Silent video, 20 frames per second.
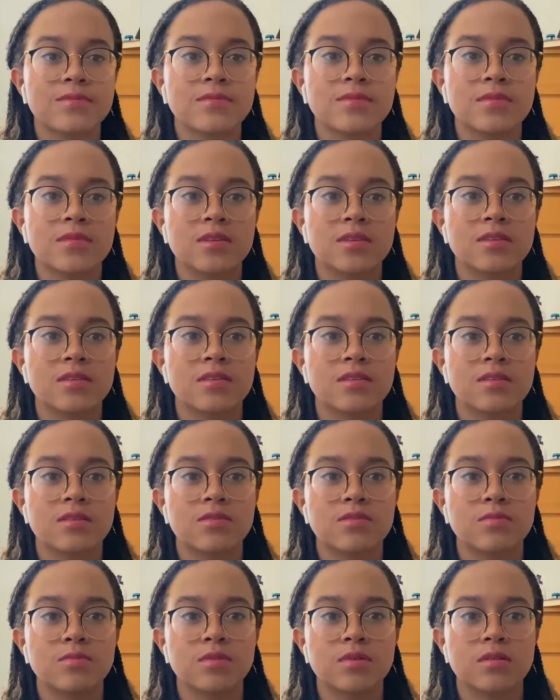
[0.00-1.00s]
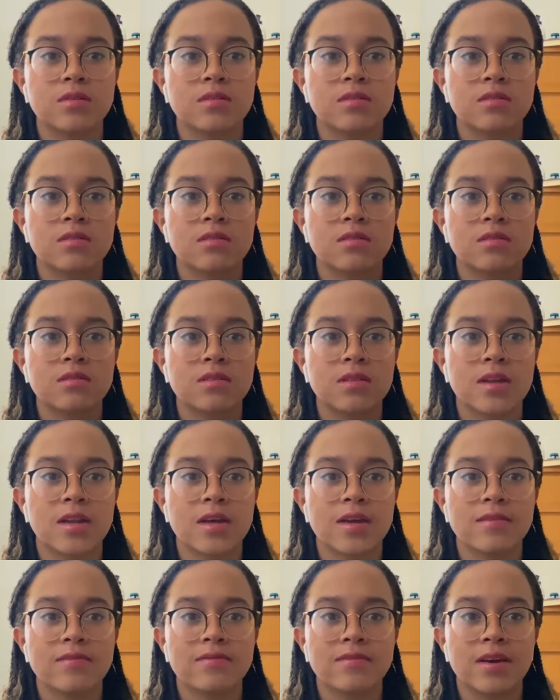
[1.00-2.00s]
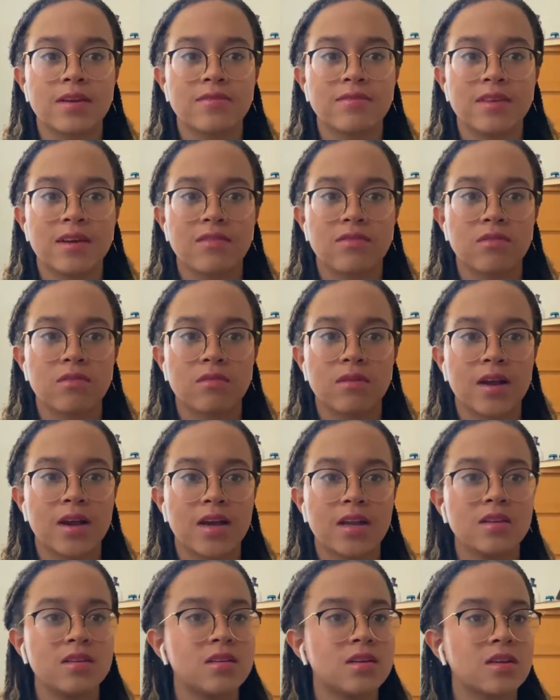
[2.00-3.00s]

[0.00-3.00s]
This is another book that I've never read,